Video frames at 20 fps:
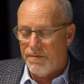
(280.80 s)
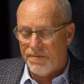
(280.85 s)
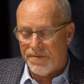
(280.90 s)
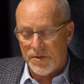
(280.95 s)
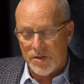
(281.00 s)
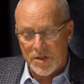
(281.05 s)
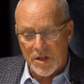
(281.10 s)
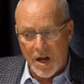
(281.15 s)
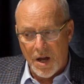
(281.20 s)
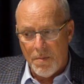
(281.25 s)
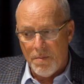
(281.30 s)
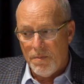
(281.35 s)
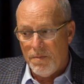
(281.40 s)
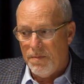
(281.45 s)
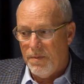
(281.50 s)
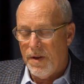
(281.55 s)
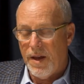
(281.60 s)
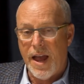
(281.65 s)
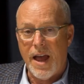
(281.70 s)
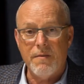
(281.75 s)
some
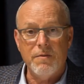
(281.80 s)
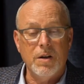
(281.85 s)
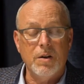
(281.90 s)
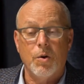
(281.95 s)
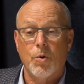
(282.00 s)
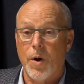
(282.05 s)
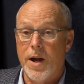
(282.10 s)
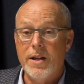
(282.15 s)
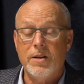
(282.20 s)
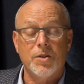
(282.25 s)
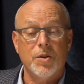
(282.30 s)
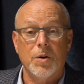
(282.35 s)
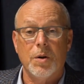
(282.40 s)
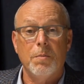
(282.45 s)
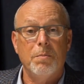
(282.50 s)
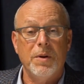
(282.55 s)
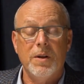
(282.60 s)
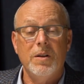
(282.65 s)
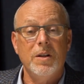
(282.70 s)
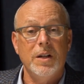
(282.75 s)
having great
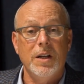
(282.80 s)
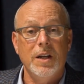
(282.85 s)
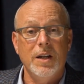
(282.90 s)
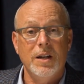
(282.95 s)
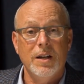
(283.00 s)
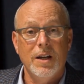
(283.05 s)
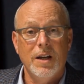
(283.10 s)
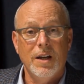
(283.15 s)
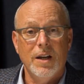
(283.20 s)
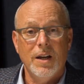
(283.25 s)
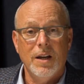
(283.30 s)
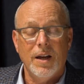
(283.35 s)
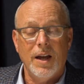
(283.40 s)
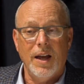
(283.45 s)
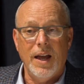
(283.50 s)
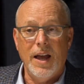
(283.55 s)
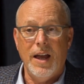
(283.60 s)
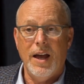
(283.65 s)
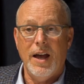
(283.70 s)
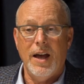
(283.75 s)
durability
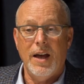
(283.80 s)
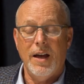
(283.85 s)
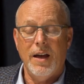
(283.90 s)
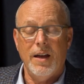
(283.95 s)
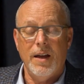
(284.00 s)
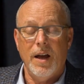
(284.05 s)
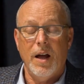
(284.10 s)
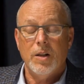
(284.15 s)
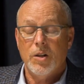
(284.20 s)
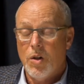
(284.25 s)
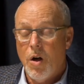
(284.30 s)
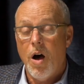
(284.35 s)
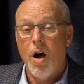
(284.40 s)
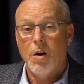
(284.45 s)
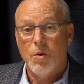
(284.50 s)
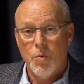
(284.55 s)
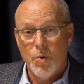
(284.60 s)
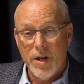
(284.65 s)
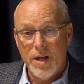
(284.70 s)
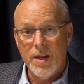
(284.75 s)

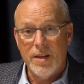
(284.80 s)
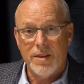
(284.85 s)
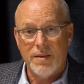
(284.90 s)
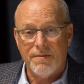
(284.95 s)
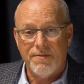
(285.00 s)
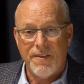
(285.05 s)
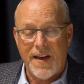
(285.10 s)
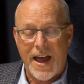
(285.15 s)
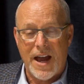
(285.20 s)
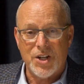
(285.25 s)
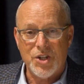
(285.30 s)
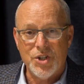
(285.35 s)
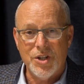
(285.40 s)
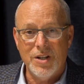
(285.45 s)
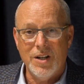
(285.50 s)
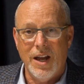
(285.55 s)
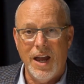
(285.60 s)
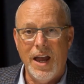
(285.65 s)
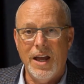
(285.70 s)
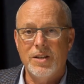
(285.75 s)
along with
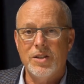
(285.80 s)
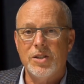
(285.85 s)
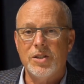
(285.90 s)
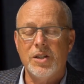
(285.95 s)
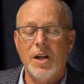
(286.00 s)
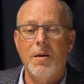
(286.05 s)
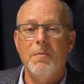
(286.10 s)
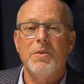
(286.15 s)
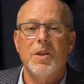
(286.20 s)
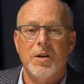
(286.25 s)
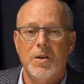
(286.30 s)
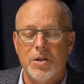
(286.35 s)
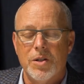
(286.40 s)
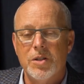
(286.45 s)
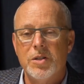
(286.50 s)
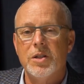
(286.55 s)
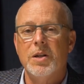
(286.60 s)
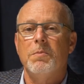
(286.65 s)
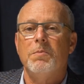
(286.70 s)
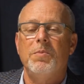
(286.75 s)
fashion, and some that are
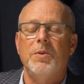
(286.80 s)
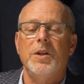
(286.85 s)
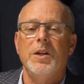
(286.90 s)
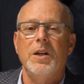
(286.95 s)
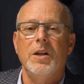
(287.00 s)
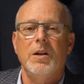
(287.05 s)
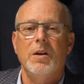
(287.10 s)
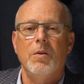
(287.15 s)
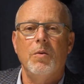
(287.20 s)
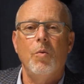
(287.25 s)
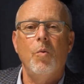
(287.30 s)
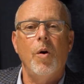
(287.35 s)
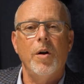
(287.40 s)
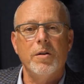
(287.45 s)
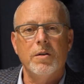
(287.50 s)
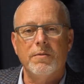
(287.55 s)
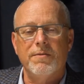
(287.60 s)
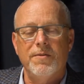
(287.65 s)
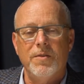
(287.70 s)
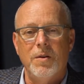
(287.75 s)
simply
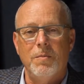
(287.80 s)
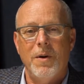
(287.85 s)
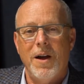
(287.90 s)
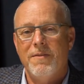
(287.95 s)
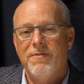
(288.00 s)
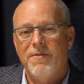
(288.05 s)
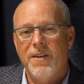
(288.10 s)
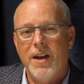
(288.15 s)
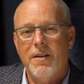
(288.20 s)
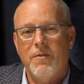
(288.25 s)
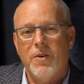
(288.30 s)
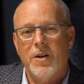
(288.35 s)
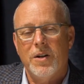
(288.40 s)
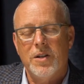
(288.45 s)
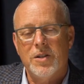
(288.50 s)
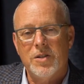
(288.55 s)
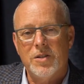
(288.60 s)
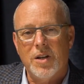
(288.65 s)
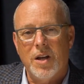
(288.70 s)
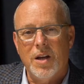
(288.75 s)
wonderful. My favorite
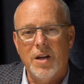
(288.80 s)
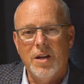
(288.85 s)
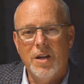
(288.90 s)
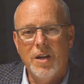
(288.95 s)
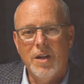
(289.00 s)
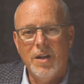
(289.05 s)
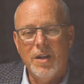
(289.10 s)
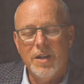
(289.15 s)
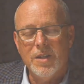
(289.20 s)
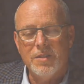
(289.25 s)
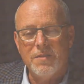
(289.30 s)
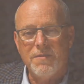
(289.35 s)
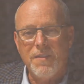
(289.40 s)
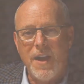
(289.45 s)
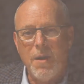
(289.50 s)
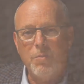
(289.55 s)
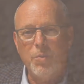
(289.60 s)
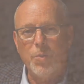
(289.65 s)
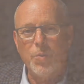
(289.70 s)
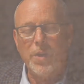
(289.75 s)
is a
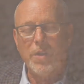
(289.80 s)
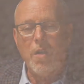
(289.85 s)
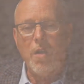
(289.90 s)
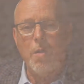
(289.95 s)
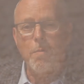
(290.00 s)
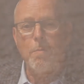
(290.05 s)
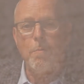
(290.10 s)
fabric we call